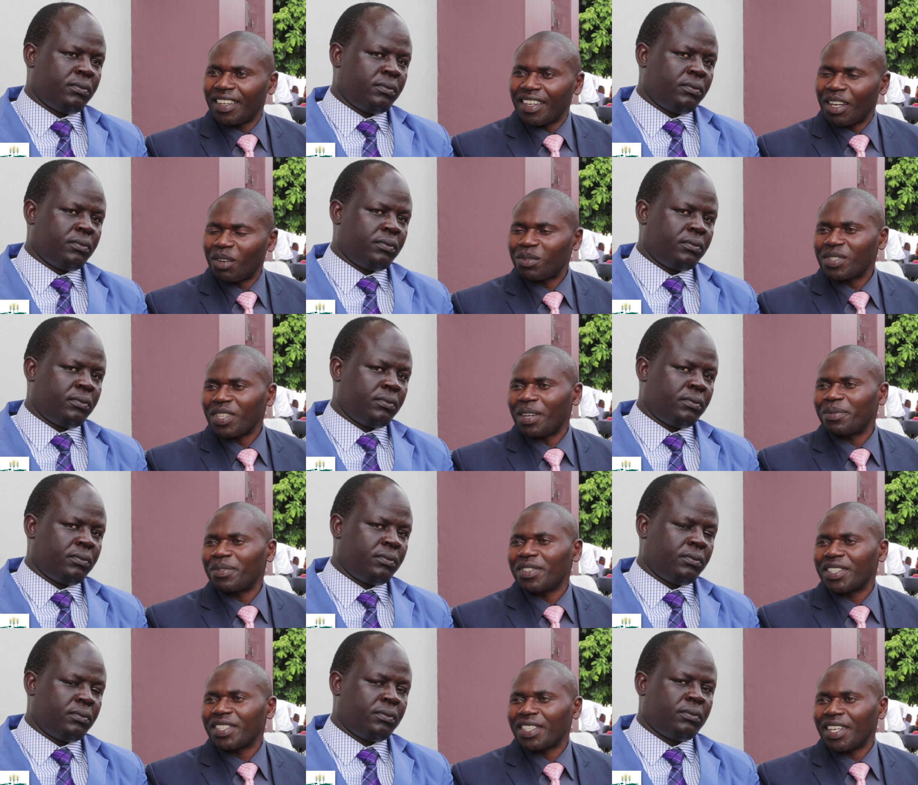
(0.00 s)
Speaker 1: ya
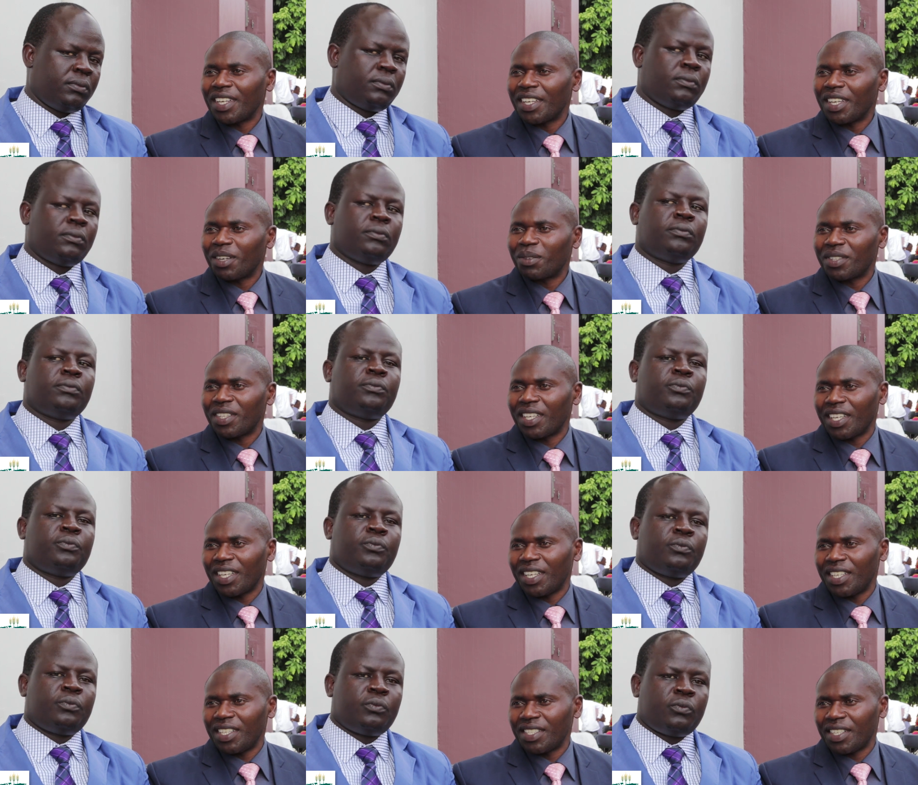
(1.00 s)
kusafisha, ya
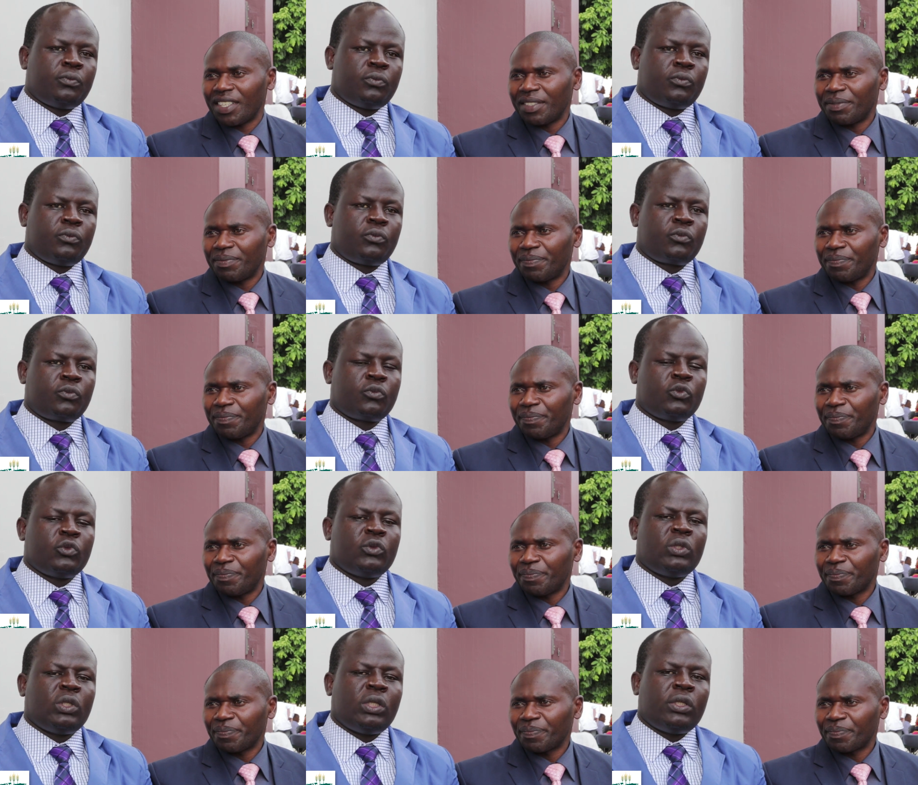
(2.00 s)
kutengeneza.
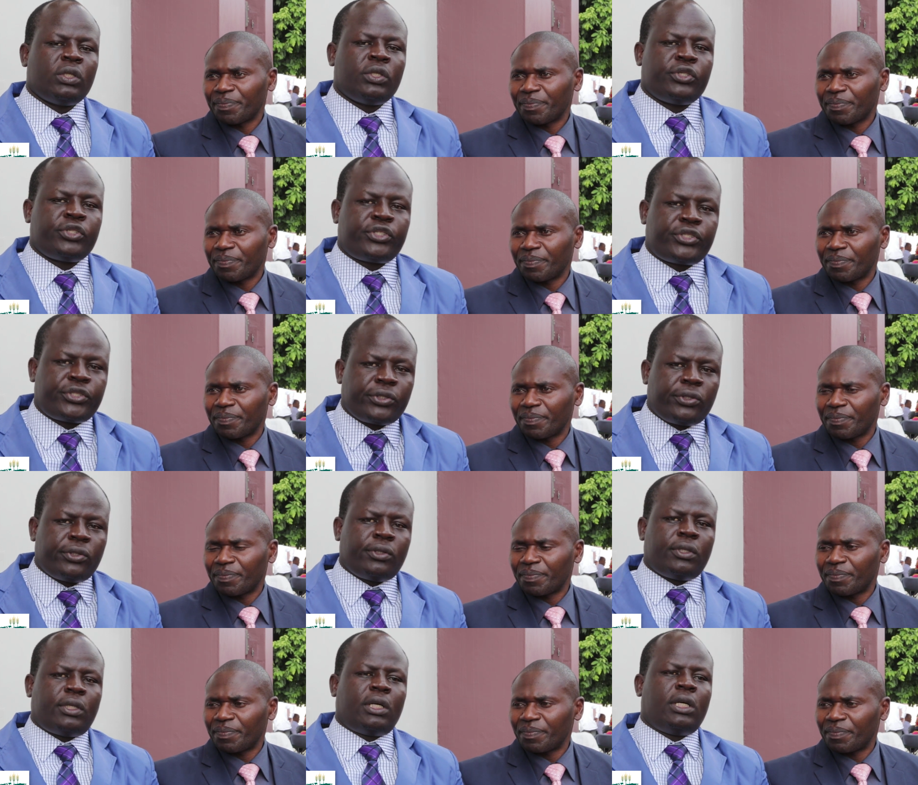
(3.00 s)

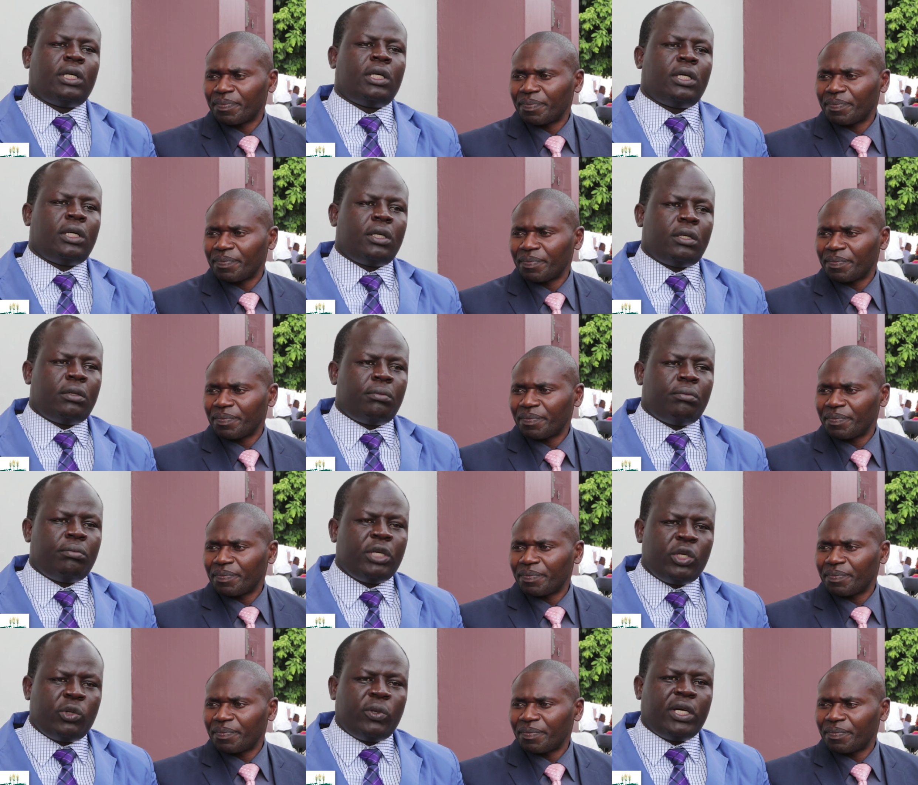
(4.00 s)
Speaker 2: So
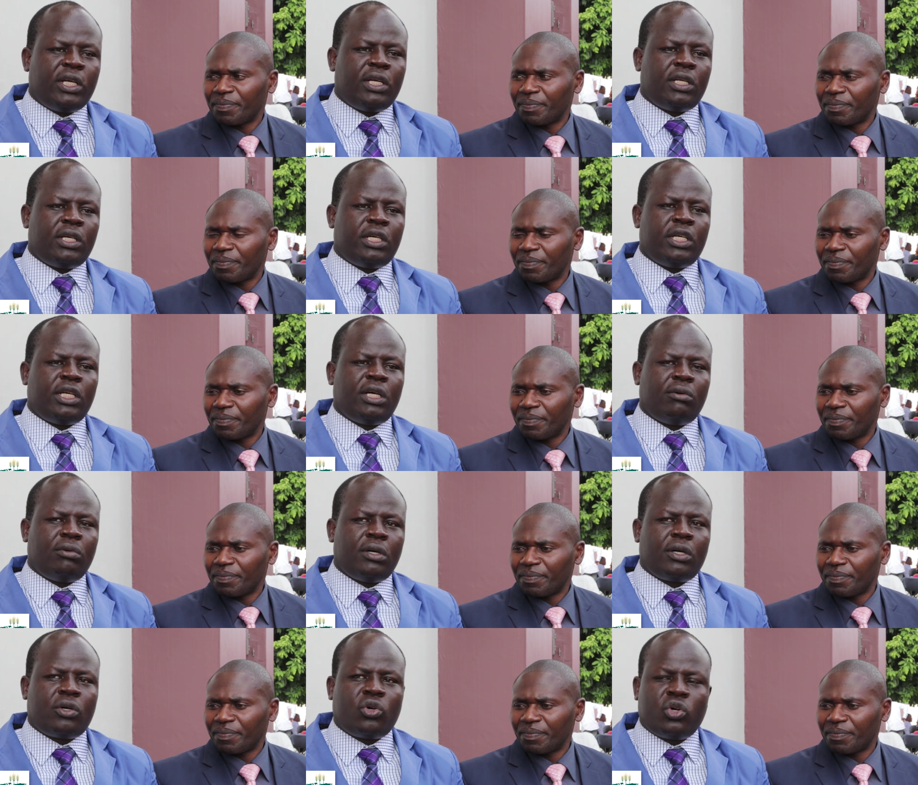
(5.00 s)
meanwhile in
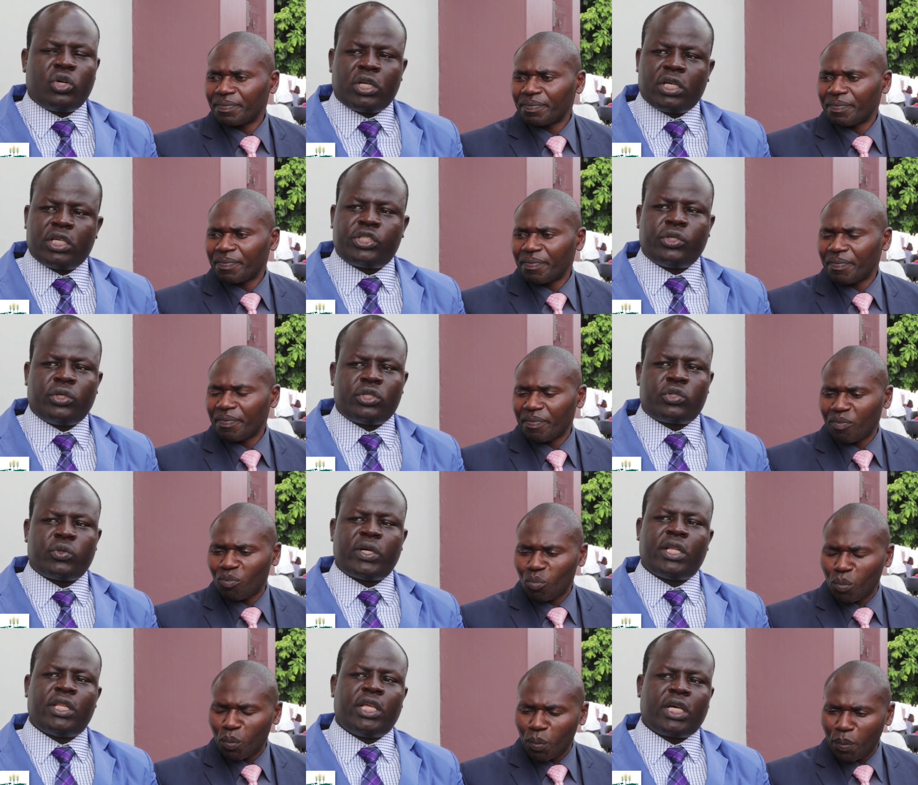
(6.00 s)
our congregations
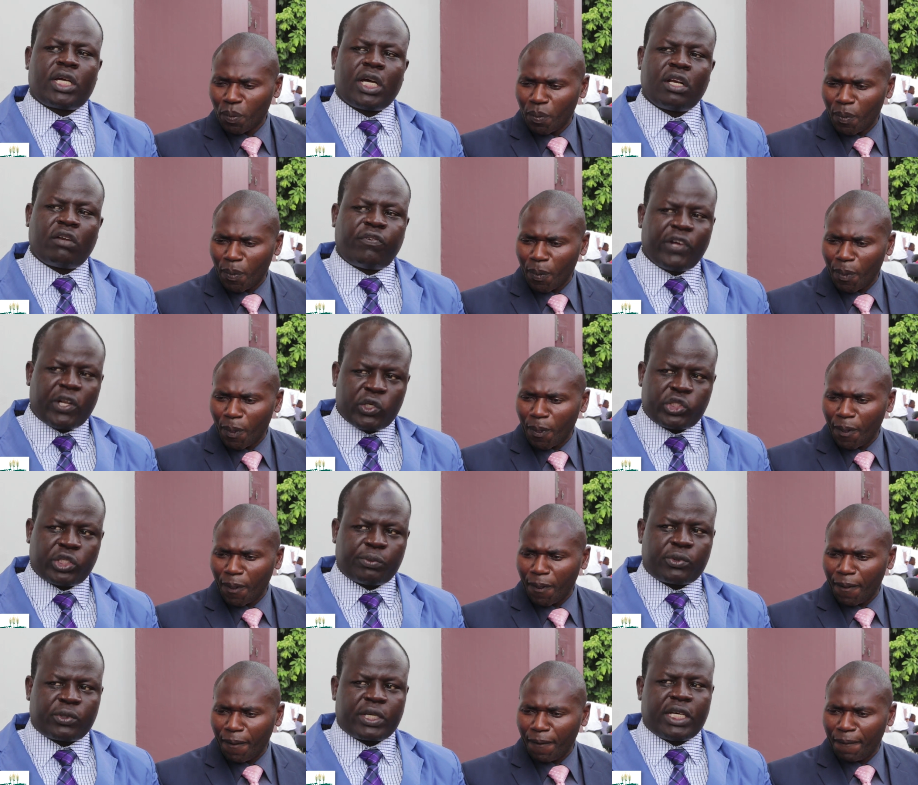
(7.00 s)
where they can't
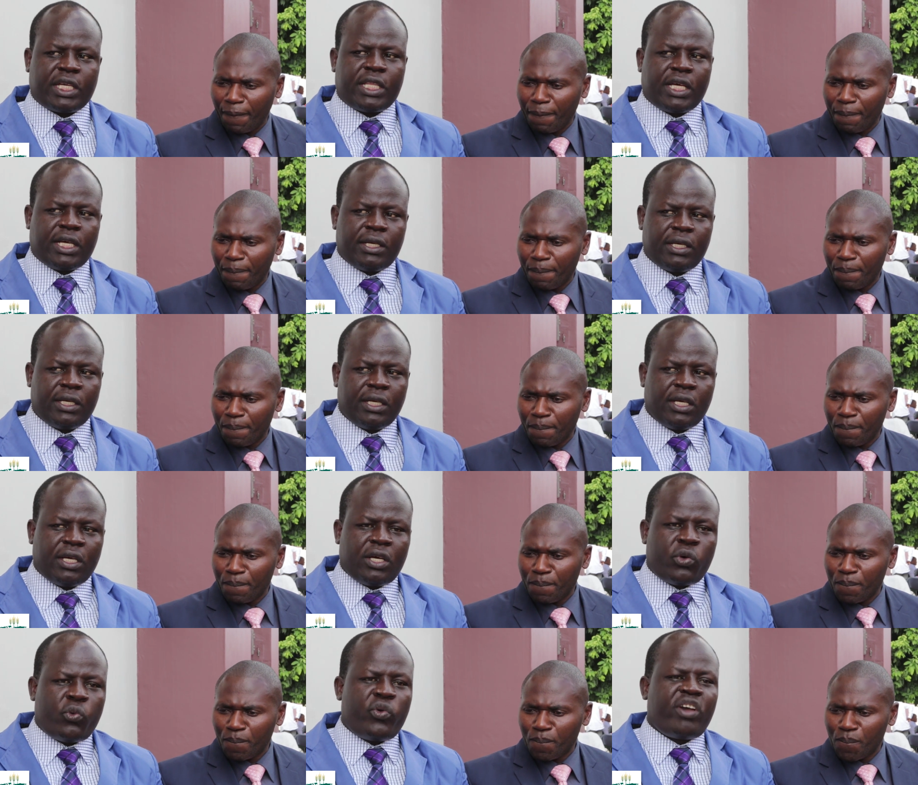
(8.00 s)
fellowship together,
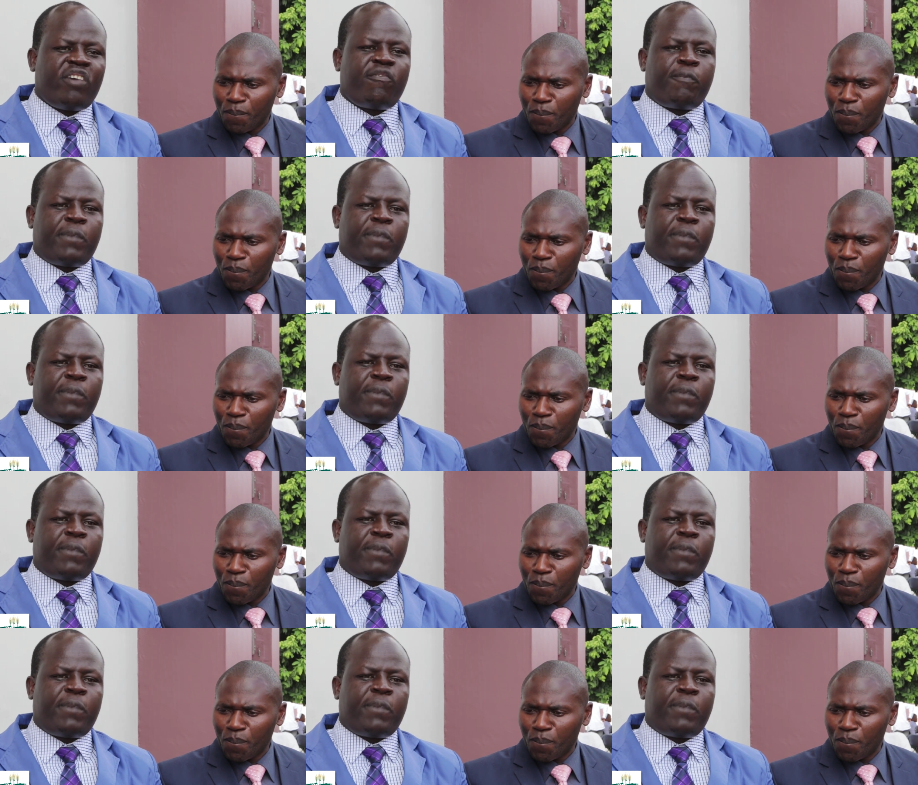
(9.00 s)
we have